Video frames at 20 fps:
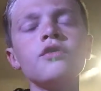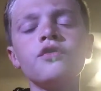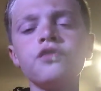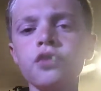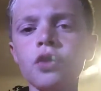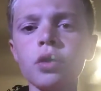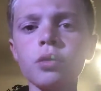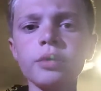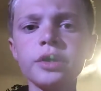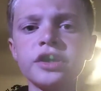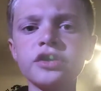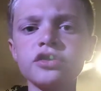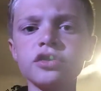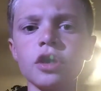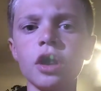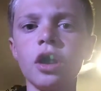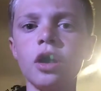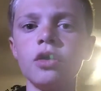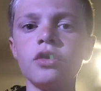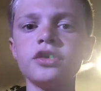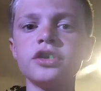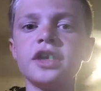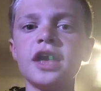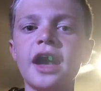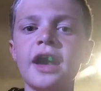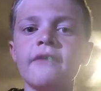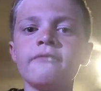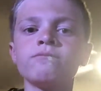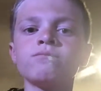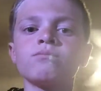four weeks ago,
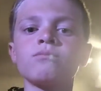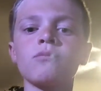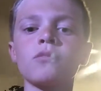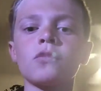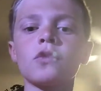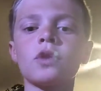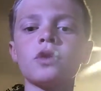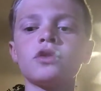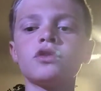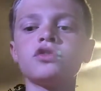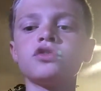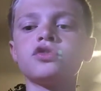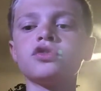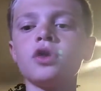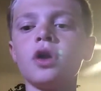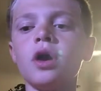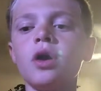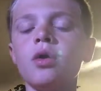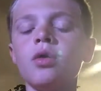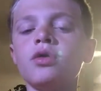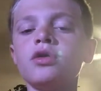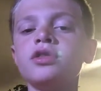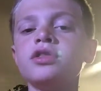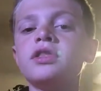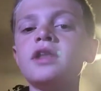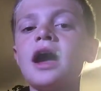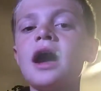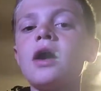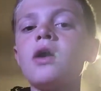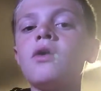yeah. So
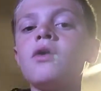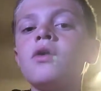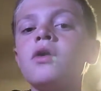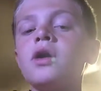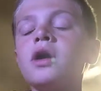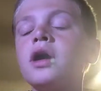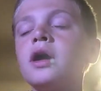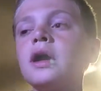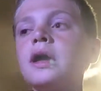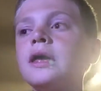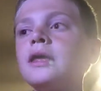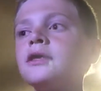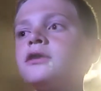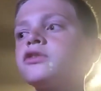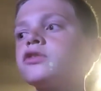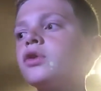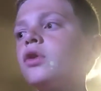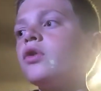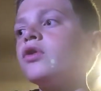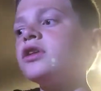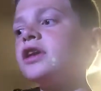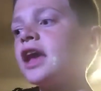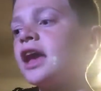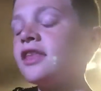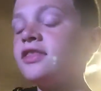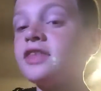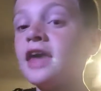now, so yeah,